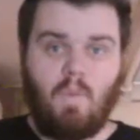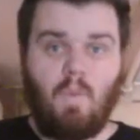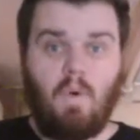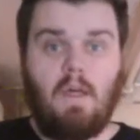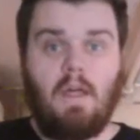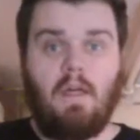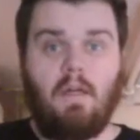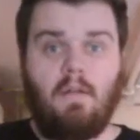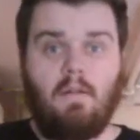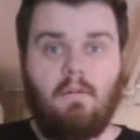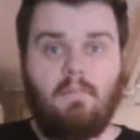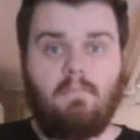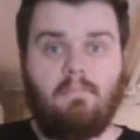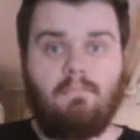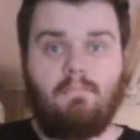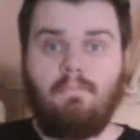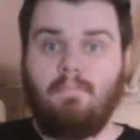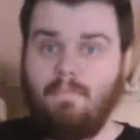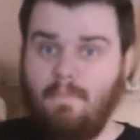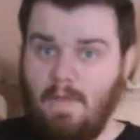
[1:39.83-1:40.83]
Well,
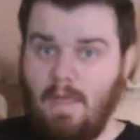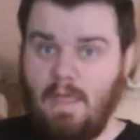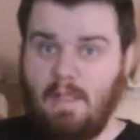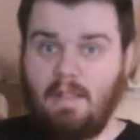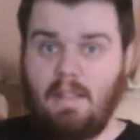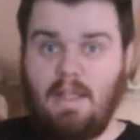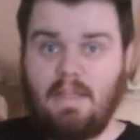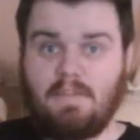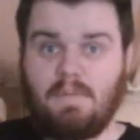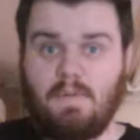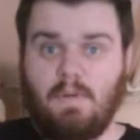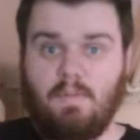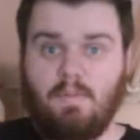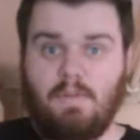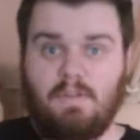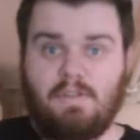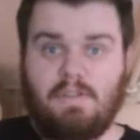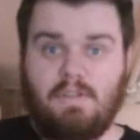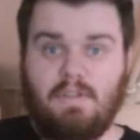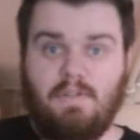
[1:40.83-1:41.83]
that last one
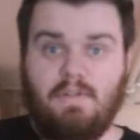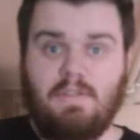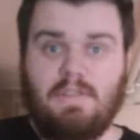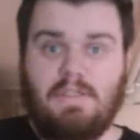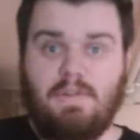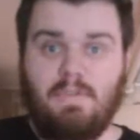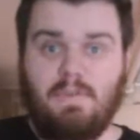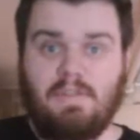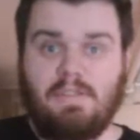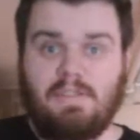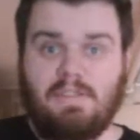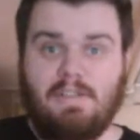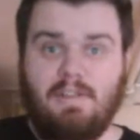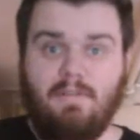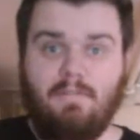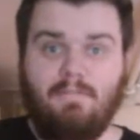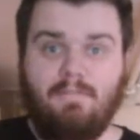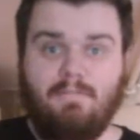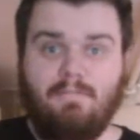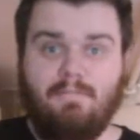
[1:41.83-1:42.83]
was a doozy, wasn't it?